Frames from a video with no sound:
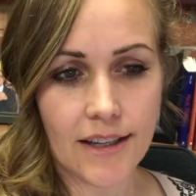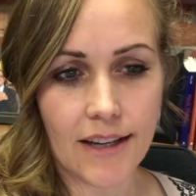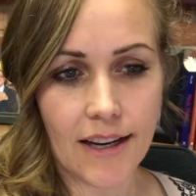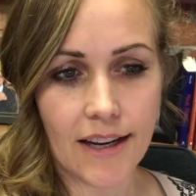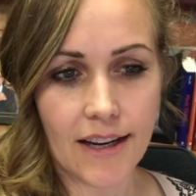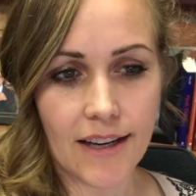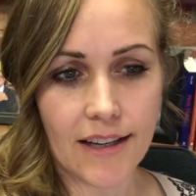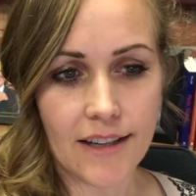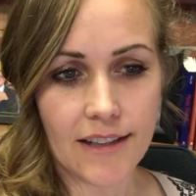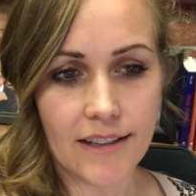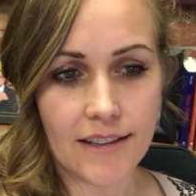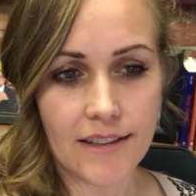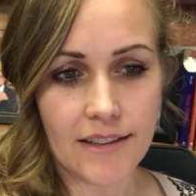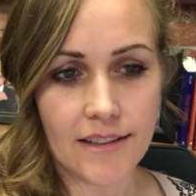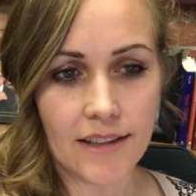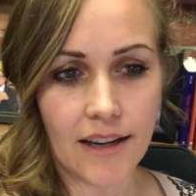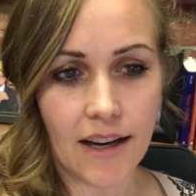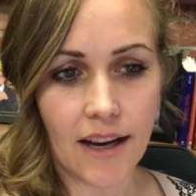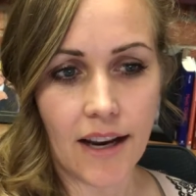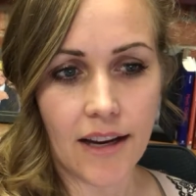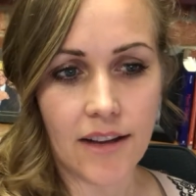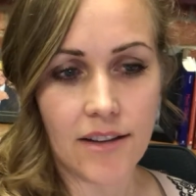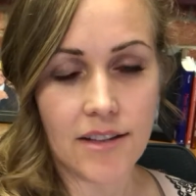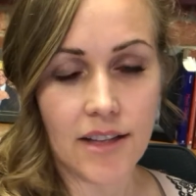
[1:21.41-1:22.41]
And
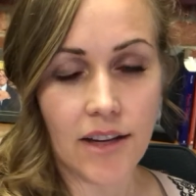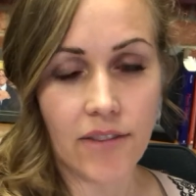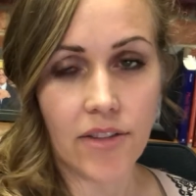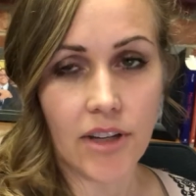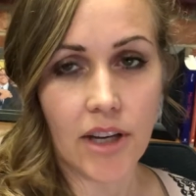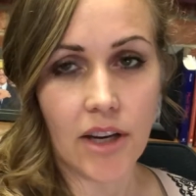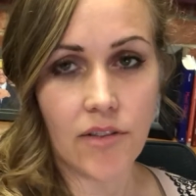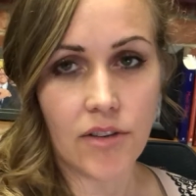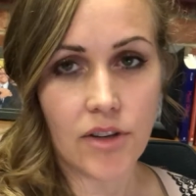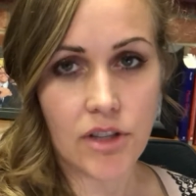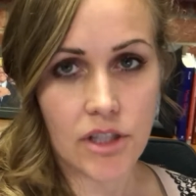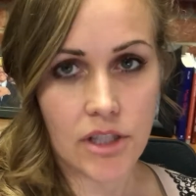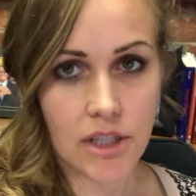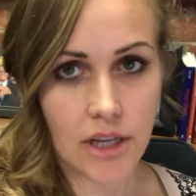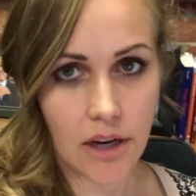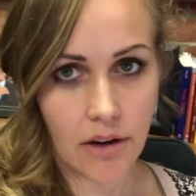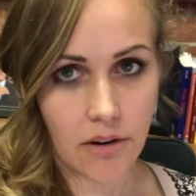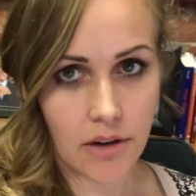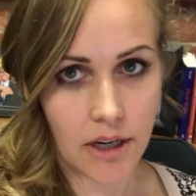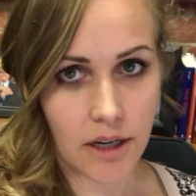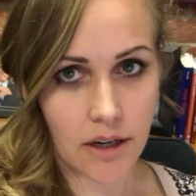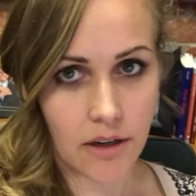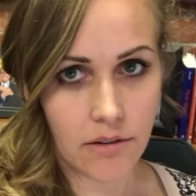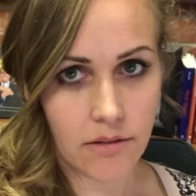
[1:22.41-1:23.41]
I just have to give a
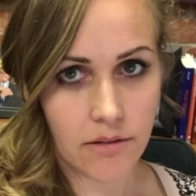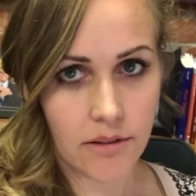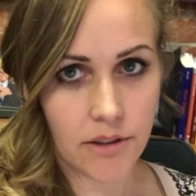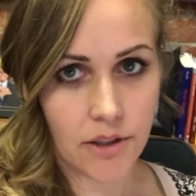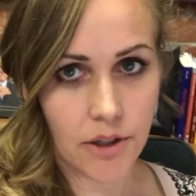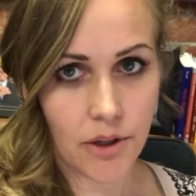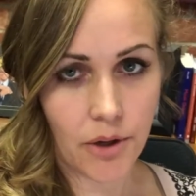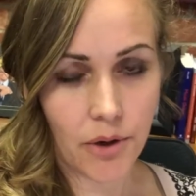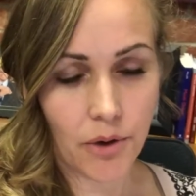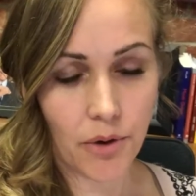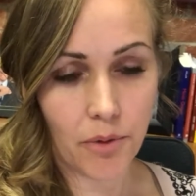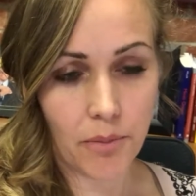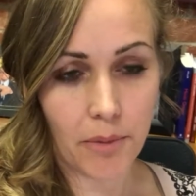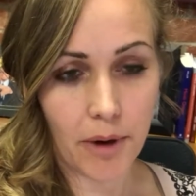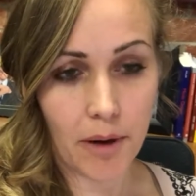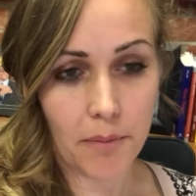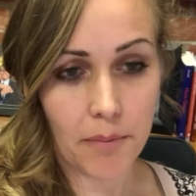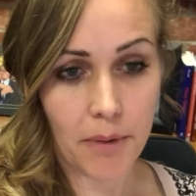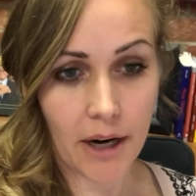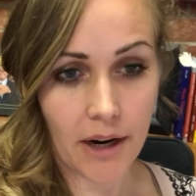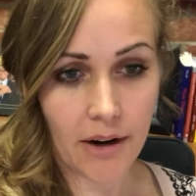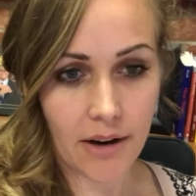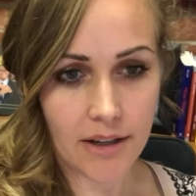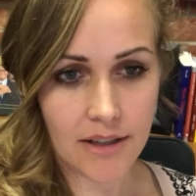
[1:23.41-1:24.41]
shout out to my
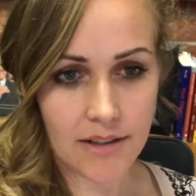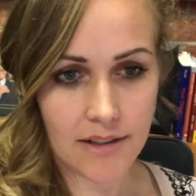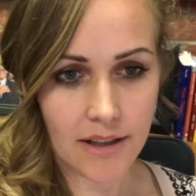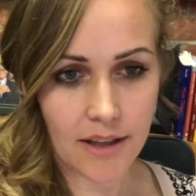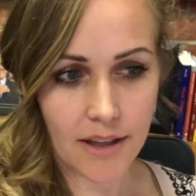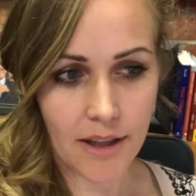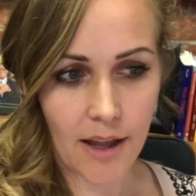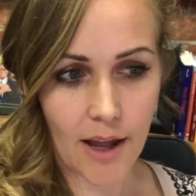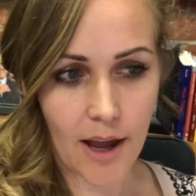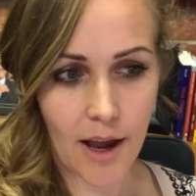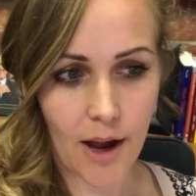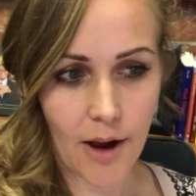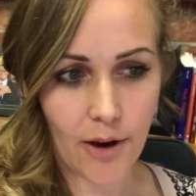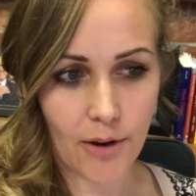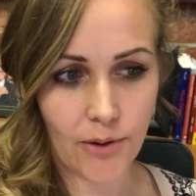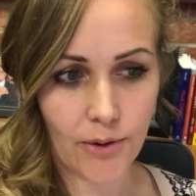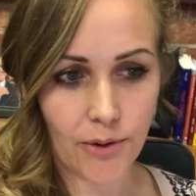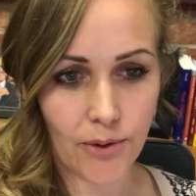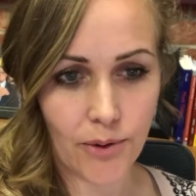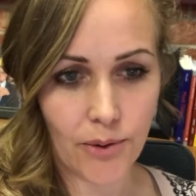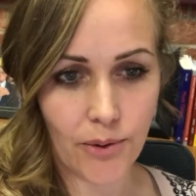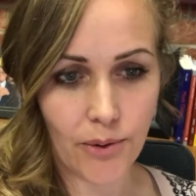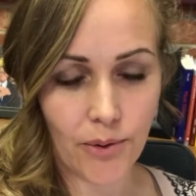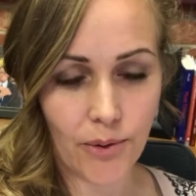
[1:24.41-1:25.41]
parents in law
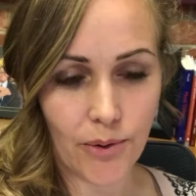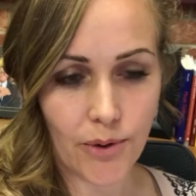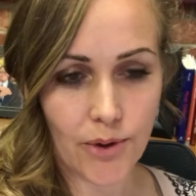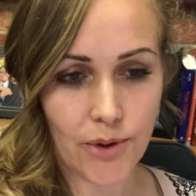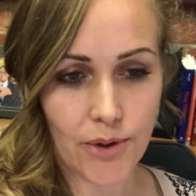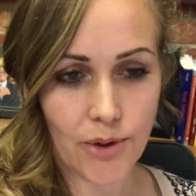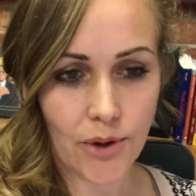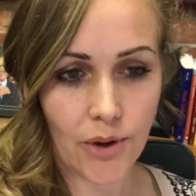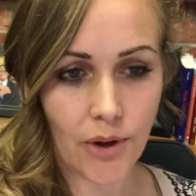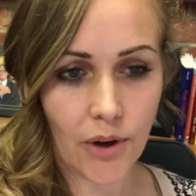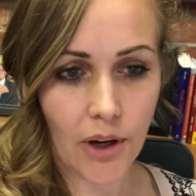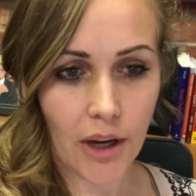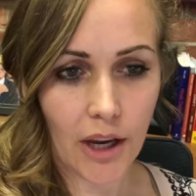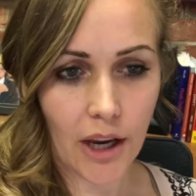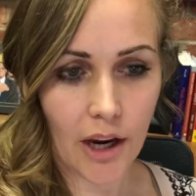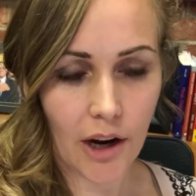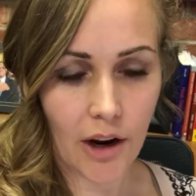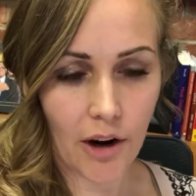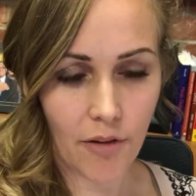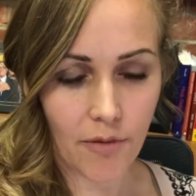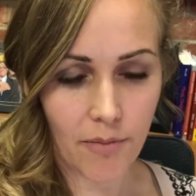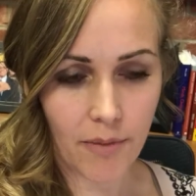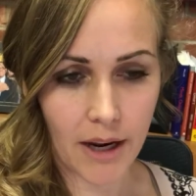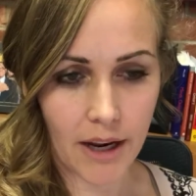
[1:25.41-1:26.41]
who took
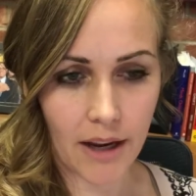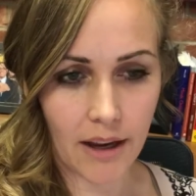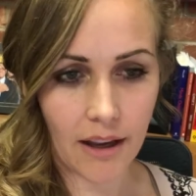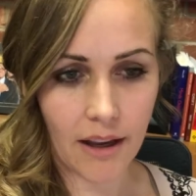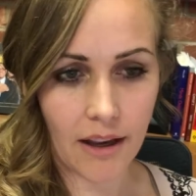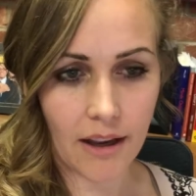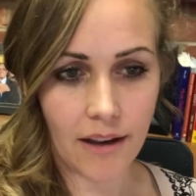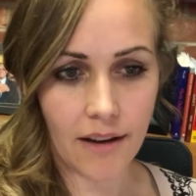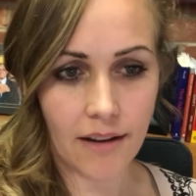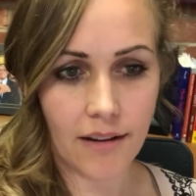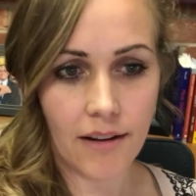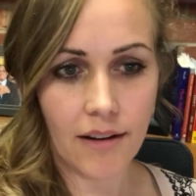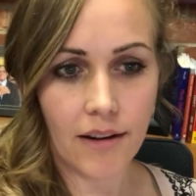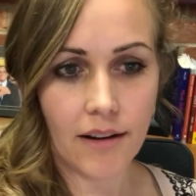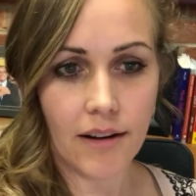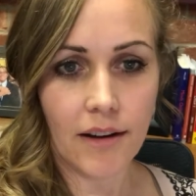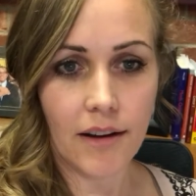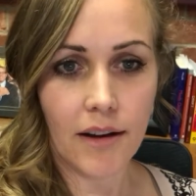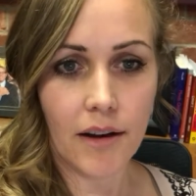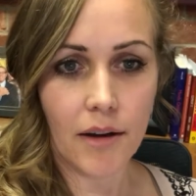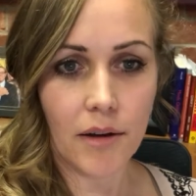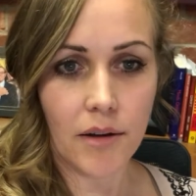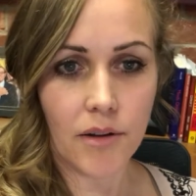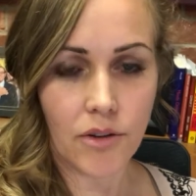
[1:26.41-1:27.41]
care of Micah,
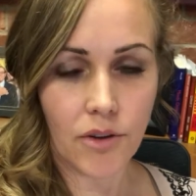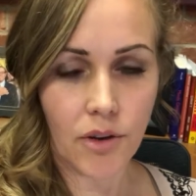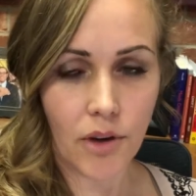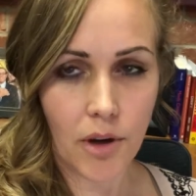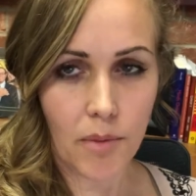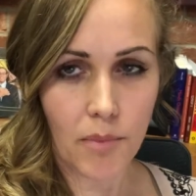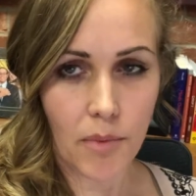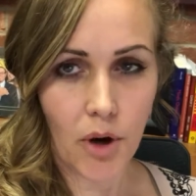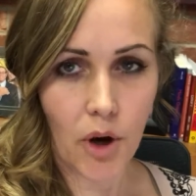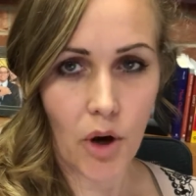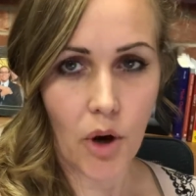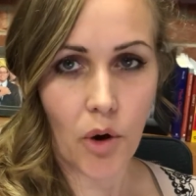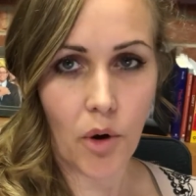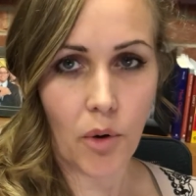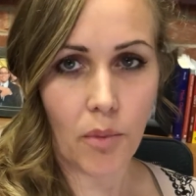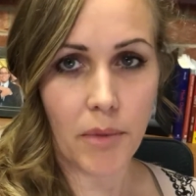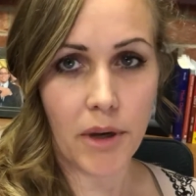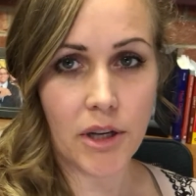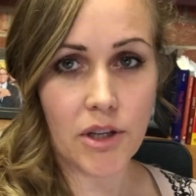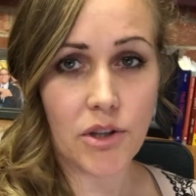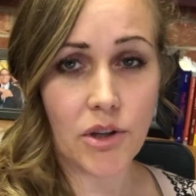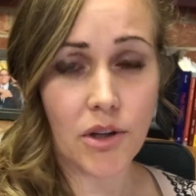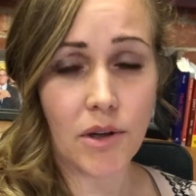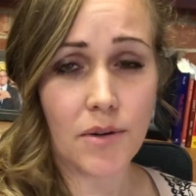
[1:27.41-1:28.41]
took him home,
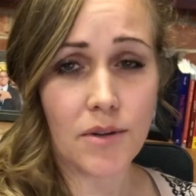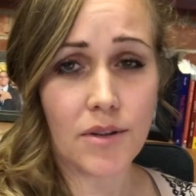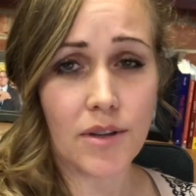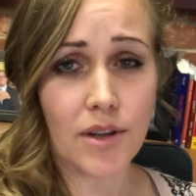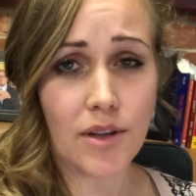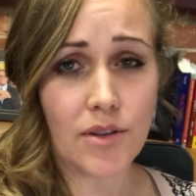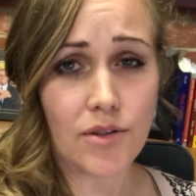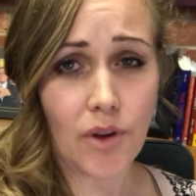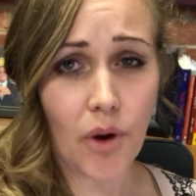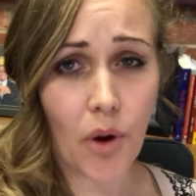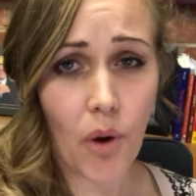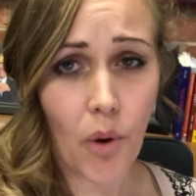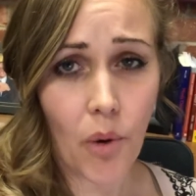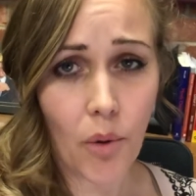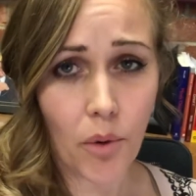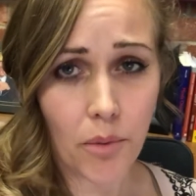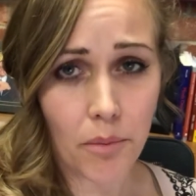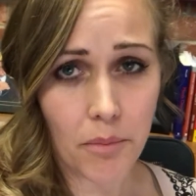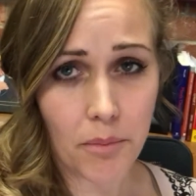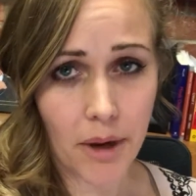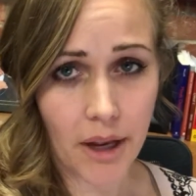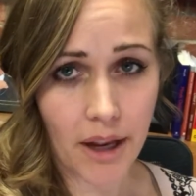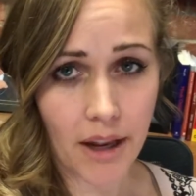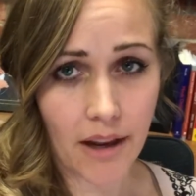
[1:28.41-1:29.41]
made sure he was in his
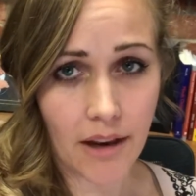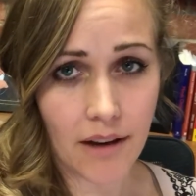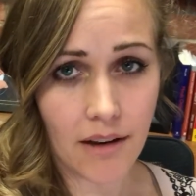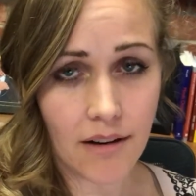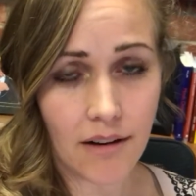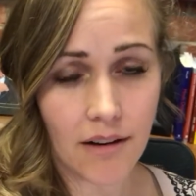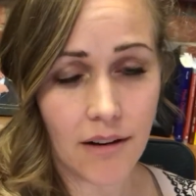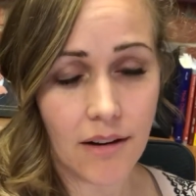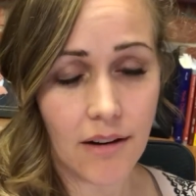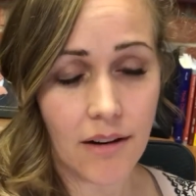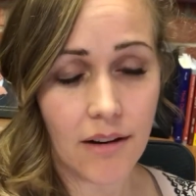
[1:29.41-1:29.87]
own bed,